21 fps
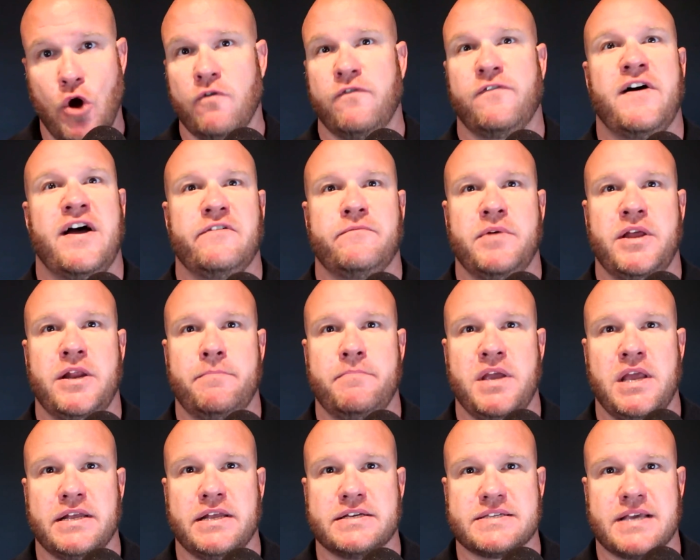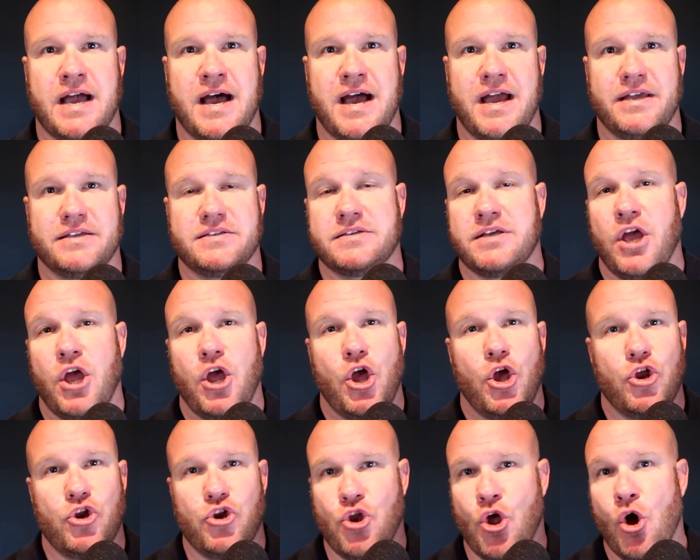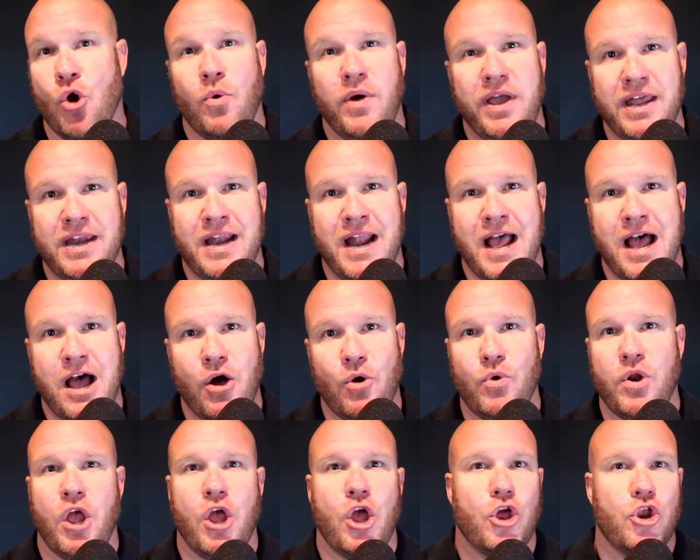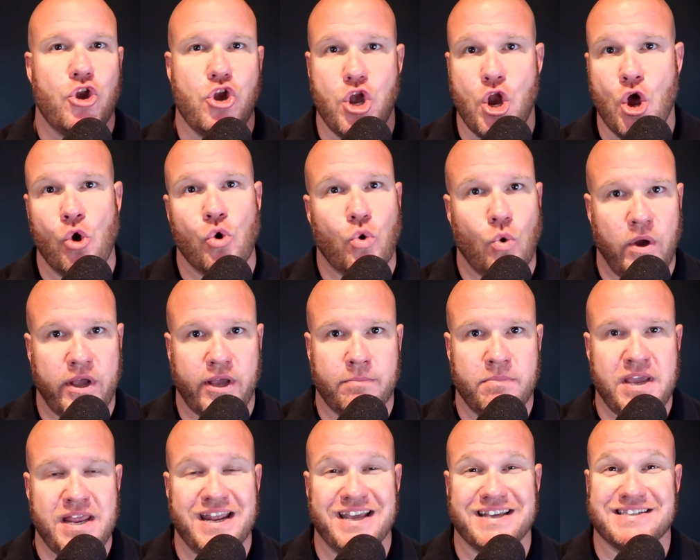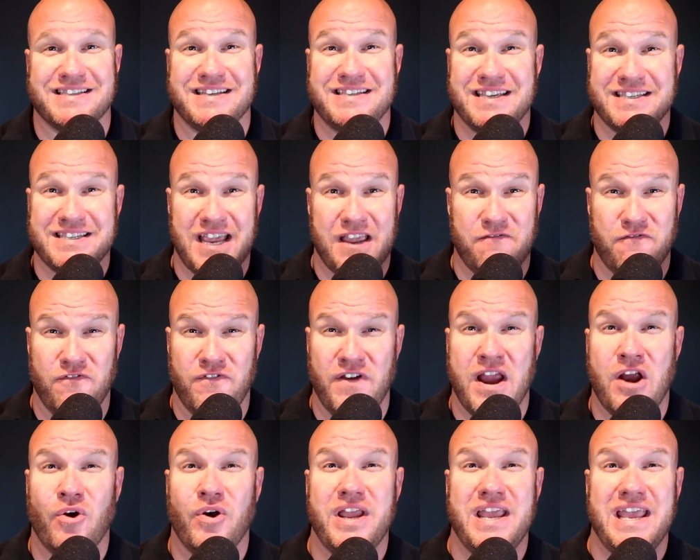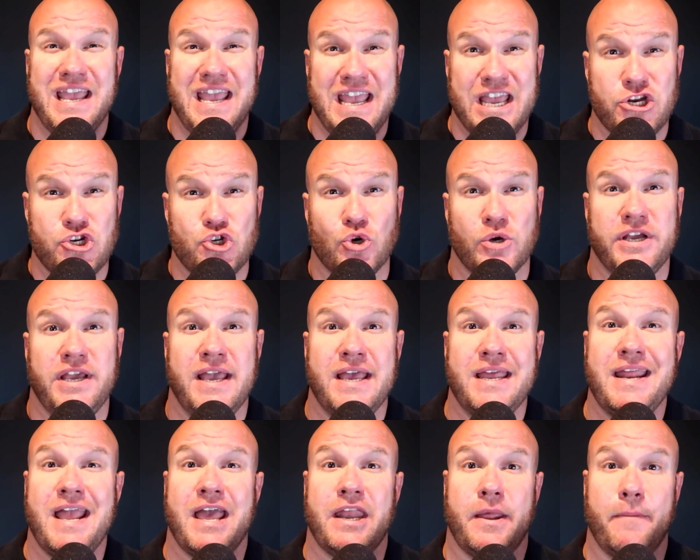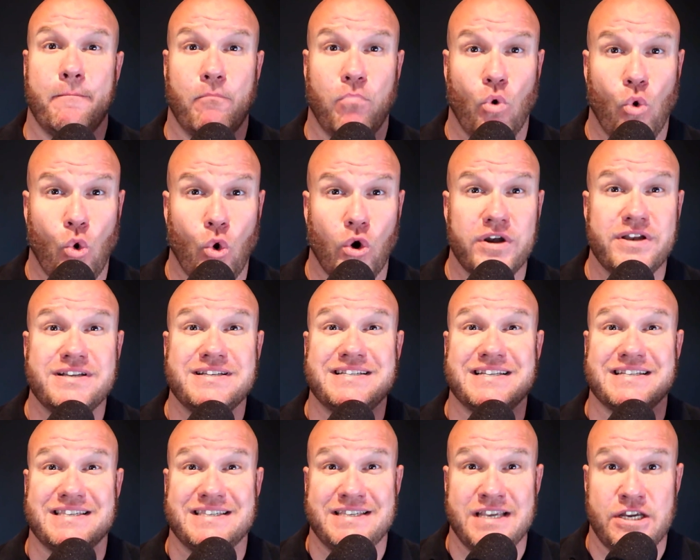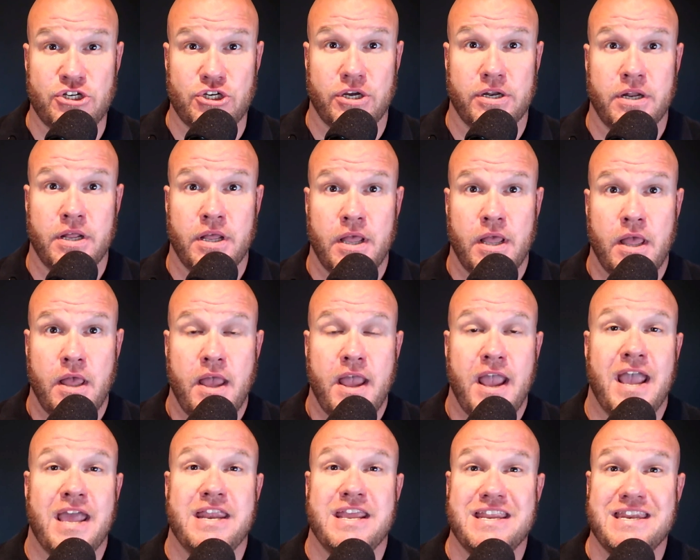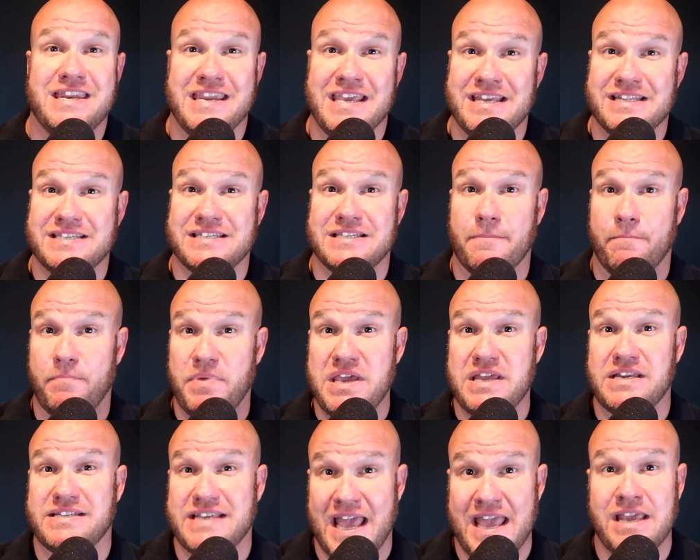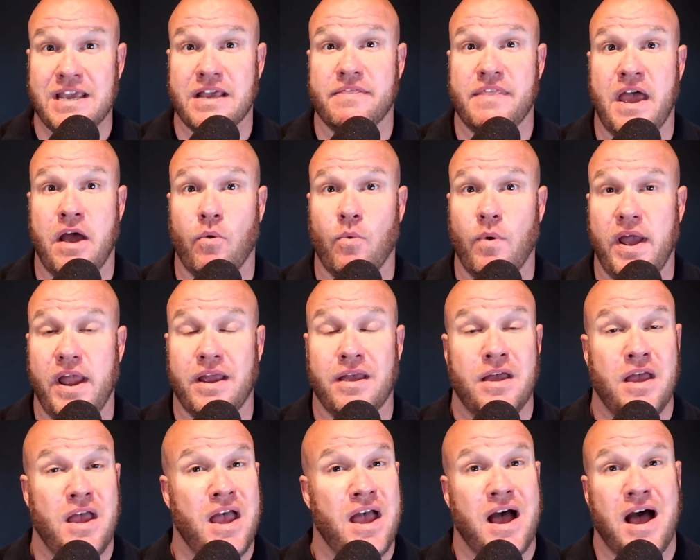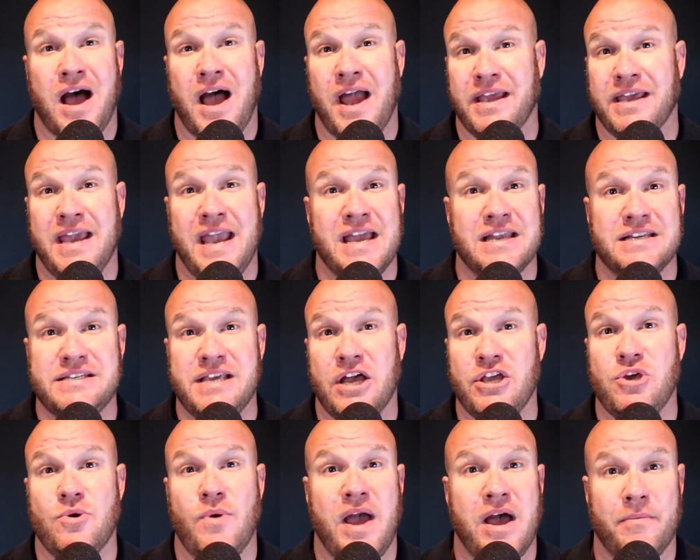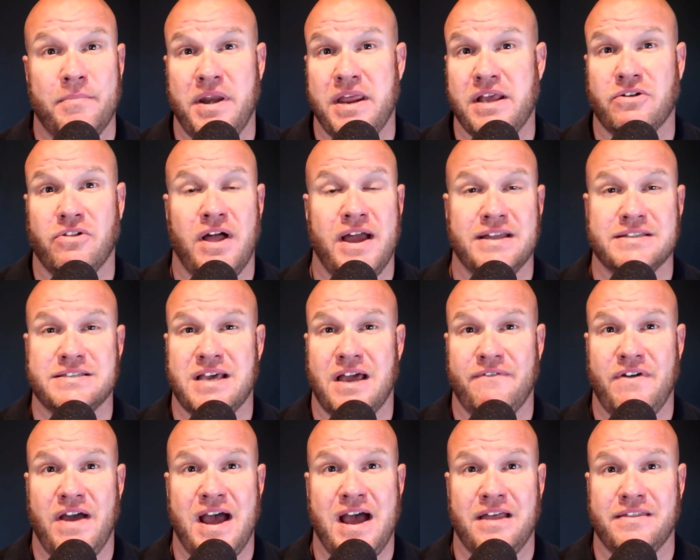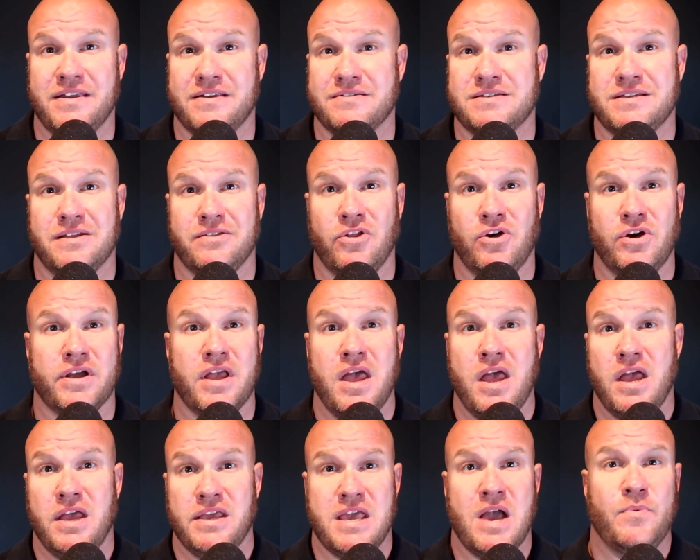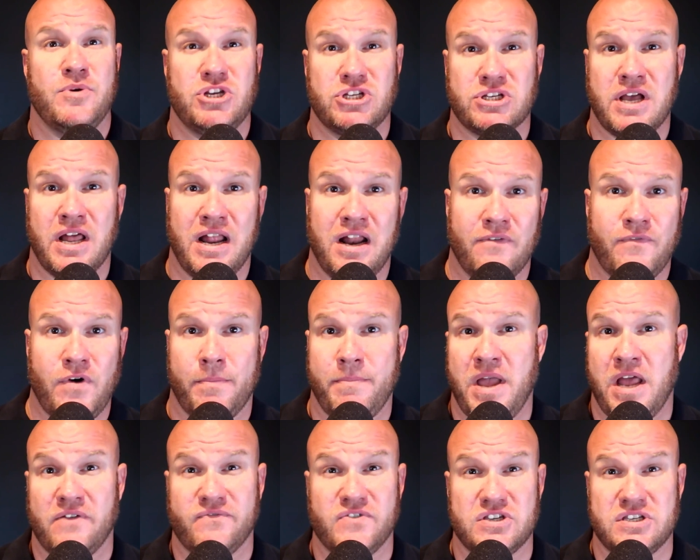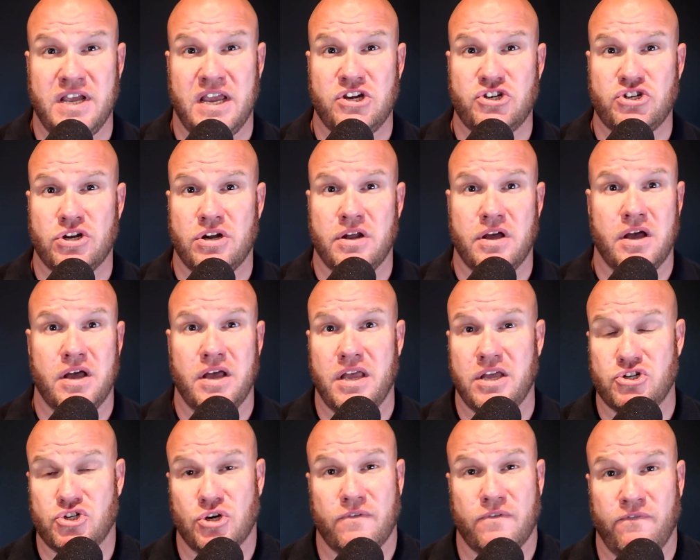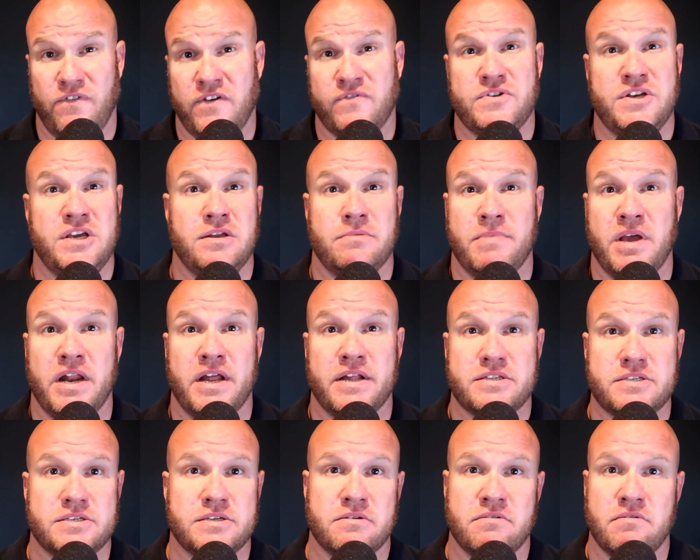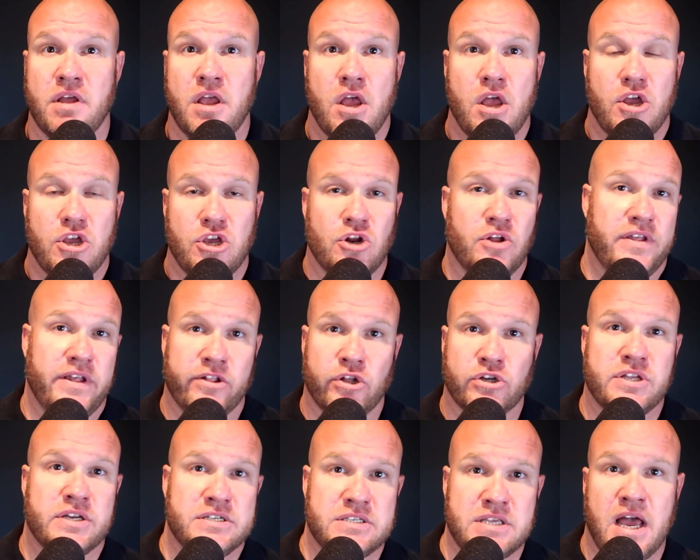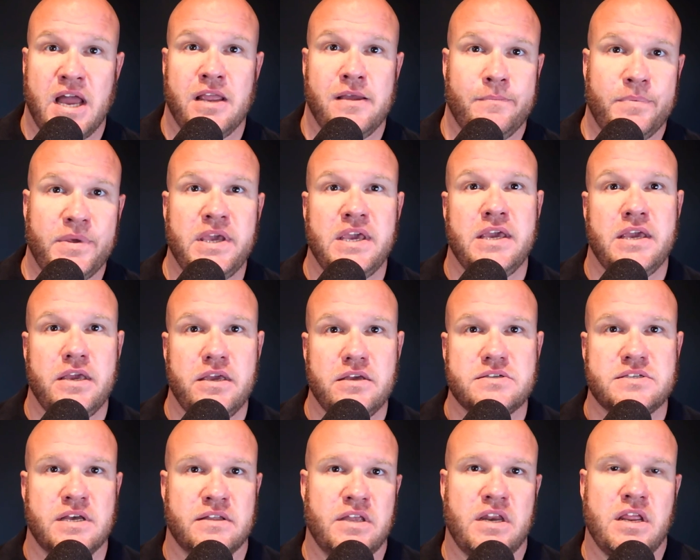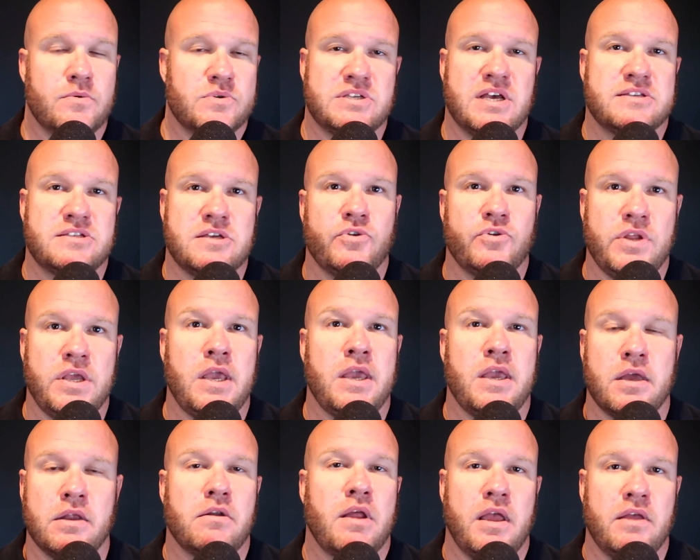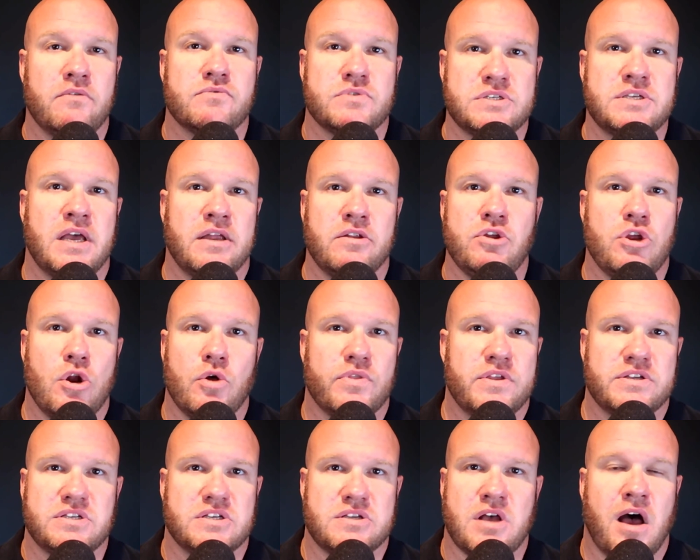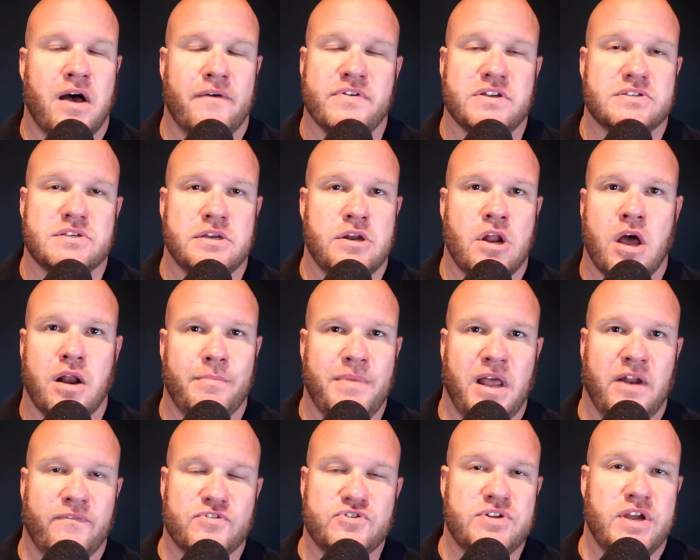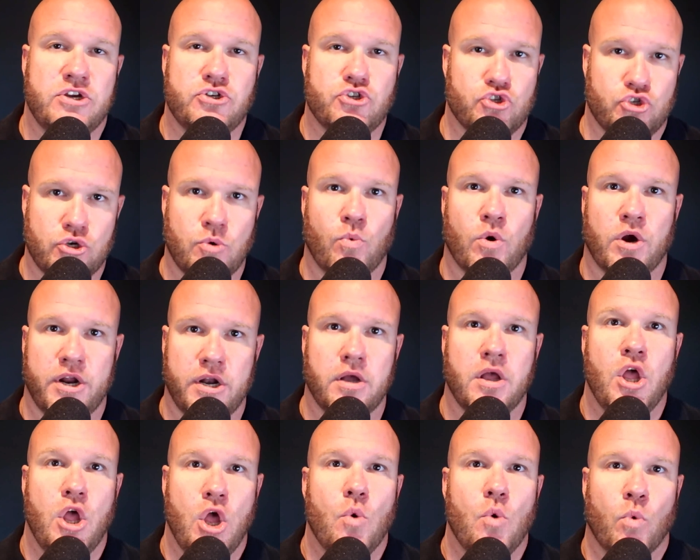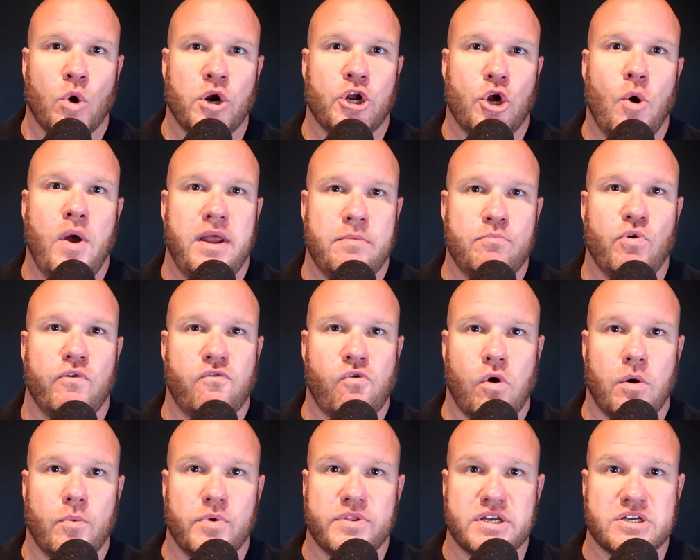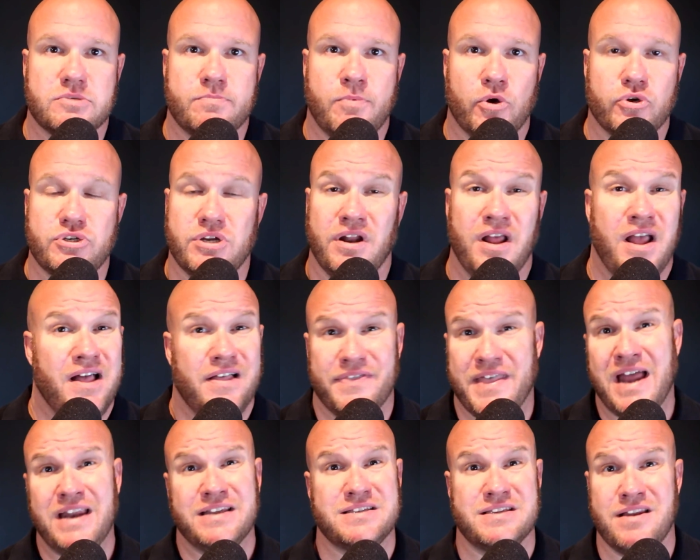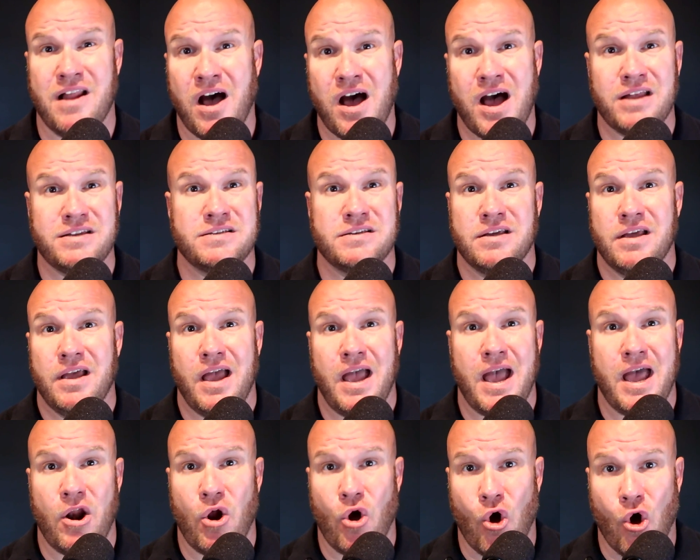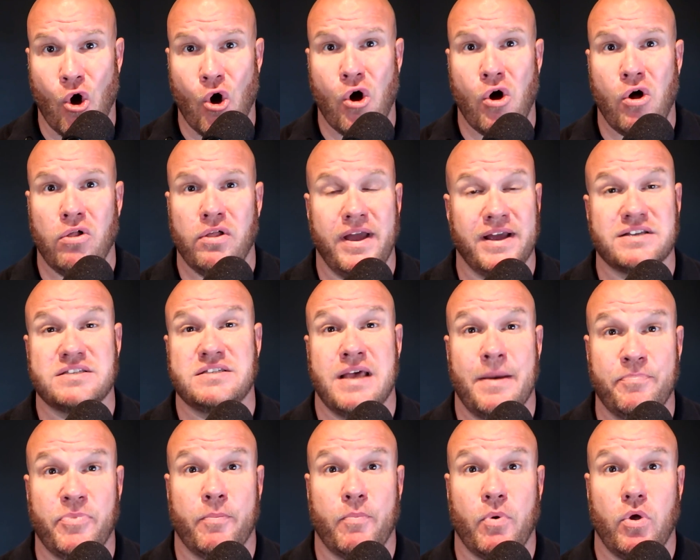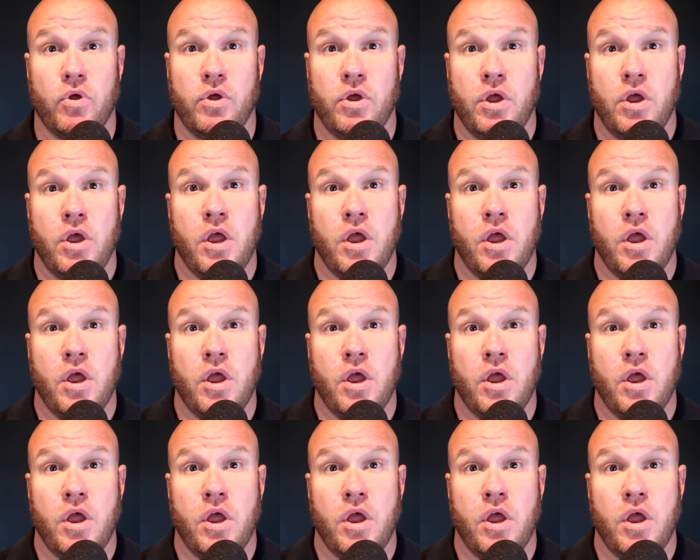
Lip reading: no 5-minute meetings, guys. No in and out, no quick meetings. This is a very intricate and important decision, and it needs to be taken that way. I can't tell you how many clients I've had that have said, look, yeah, we just got out of our manifestation. It took 15 minutes. And, they looked at his IEP, said that he was SLD, and said, this is obviously not a manifestation. So we're going to go ahead and move forward with expulsion. That is not at all acceptable.